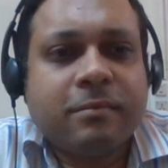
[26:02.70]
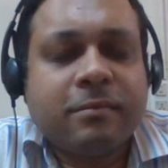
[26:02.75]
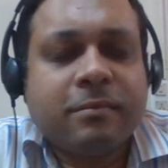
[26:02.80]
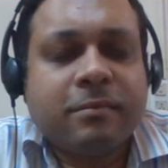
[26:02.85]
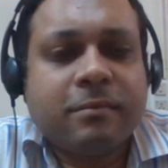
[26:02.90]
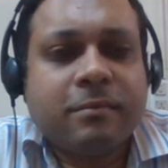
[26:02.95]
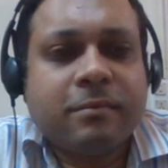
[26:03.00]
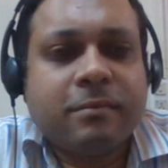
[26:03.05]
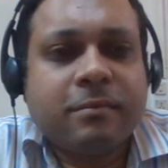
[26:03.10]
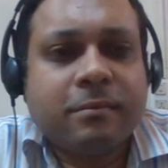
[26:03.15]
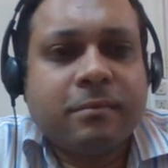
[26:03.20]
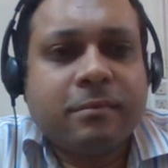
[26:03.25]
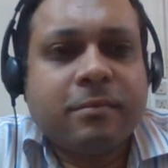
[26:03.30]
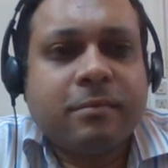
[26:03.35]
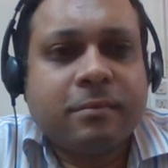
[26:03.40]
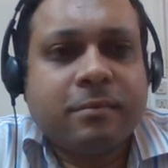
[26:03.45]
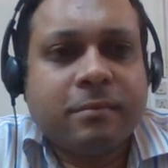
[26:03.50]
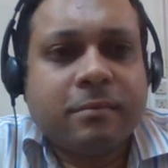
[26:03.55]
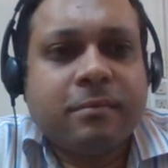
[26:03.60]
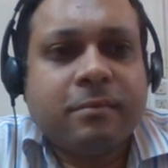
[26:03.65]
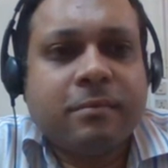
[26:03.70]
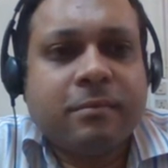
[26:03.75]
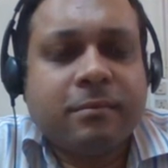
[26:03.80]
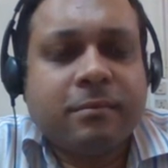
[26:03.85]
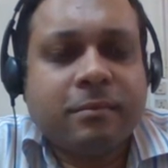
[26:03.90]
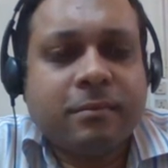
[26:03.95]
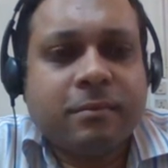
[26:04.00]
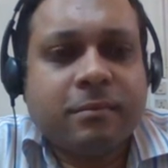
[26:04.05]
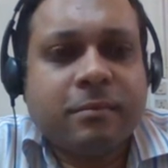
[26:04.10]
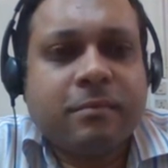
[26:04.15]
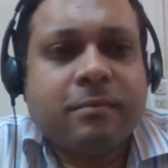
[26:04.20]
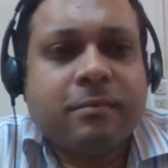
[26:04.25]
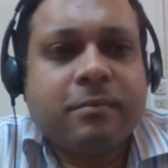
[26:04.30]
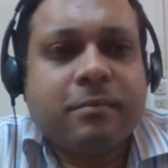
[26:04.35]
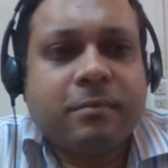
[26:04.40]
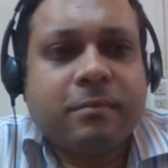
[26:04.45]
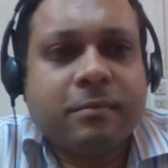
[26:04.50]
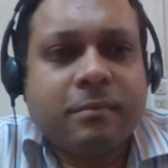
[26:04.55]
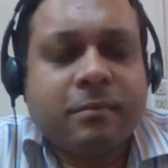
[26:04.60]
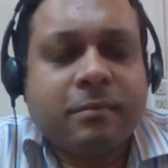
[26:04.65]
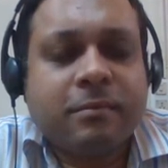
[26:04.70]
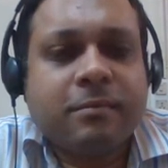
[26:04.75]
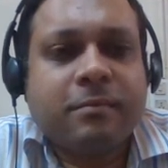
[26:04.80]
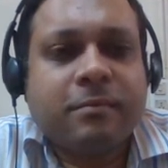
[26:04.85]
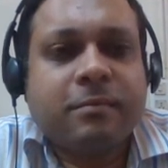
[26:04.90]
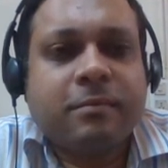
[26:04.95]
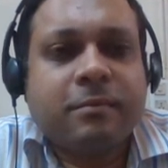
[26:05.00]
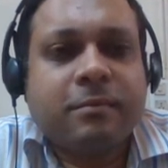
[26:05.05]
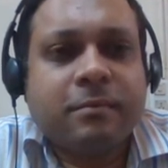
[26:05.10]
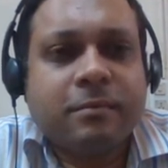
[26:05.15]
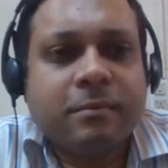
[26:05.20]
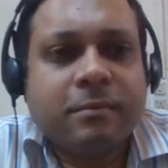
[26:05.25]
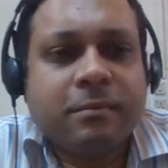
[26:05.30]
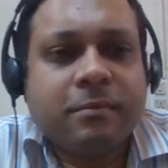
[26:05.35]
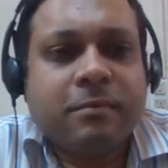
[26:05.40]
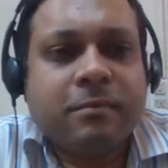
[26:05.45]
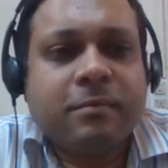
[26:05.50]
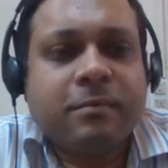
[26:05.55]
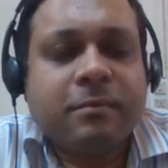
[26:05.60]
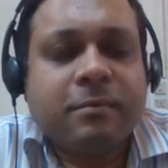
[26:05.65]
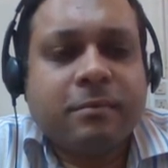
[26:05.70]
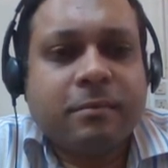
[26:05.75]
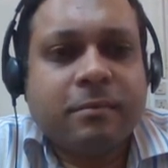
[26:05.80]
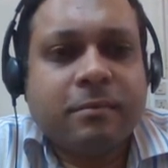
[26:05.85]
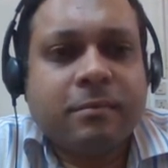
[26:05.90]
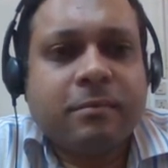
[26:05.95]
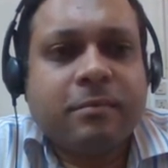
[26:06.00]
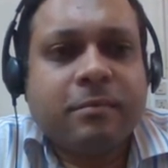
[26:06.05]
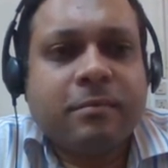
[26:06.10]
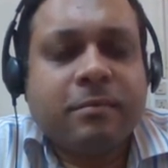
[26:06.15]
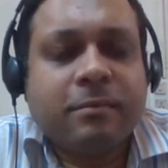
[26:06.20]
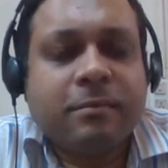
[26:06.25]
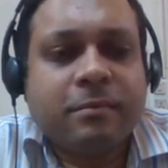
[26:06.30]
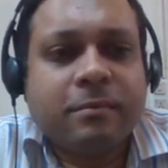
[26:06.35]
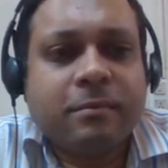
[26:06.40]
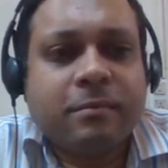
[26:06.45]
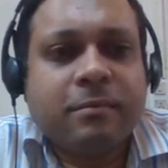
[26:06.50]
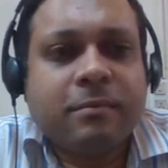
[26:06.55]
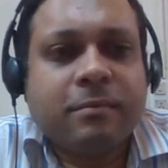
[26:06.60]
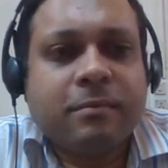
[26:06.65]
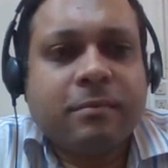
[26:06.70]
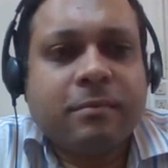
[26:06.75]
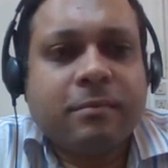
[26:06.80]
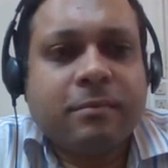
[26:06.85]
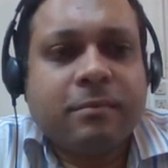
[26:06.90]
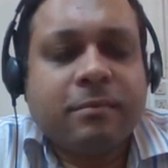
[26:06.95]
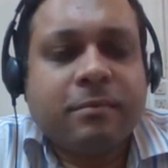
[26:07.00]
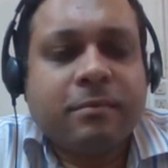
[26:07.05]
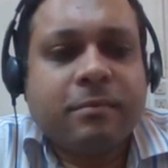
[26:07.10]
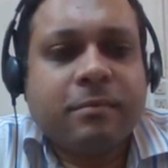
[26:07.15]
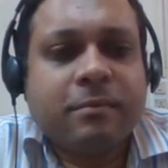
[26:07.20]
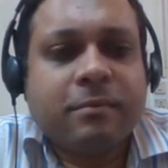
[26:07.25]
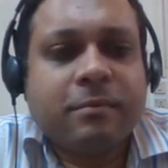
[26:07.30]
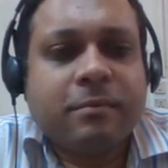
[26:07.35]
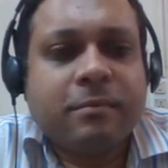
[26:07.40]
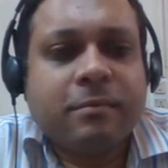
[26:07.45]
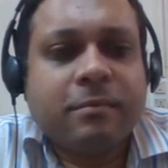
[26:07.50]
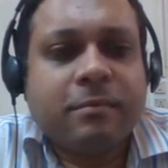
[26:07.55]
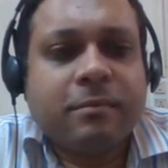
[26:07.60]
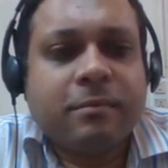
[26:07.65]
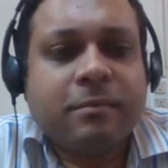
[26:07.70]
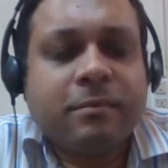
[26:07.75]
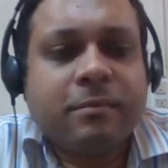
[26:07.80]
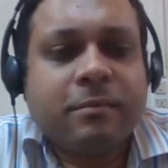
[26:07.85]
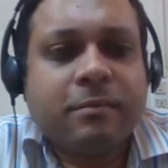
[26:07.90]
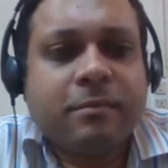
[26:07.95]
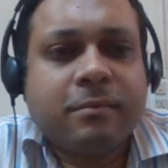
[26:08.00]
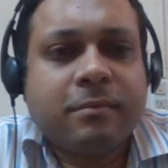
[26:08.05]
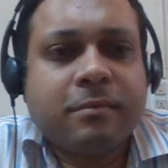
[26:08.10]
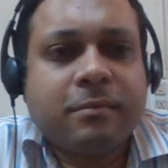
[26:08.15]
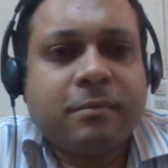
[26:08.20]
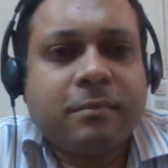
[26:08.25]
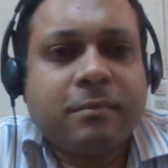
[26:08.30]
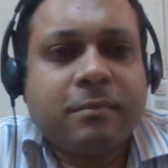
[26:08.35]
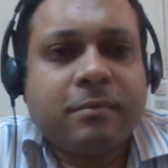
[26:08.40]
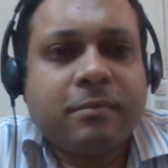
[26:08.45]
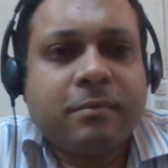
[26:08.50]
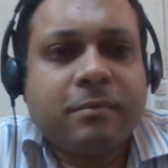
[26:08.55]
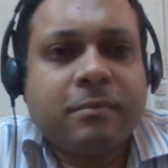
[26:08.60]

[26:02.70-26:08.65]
This person isn't speaking.